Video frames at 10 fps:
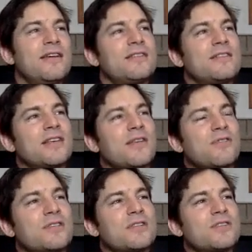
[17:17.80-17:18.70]
to San
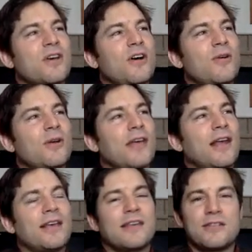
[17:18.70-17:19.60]
Francisco,
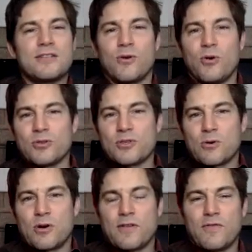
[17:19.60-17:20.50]
and I can get into the whole
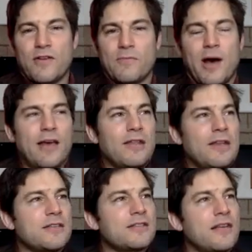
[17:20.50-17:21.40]
story of the
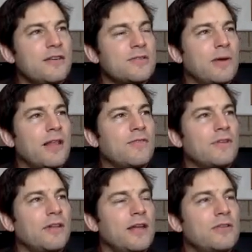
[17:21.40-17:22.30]
next 10 years of my life
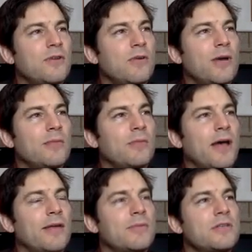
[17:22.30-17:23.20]
that led to Red, White, and
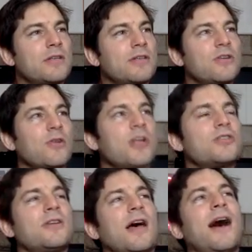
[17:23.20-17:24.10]
Blind. But to get to your
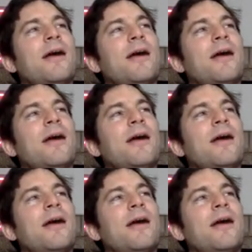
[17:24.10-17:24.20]
question,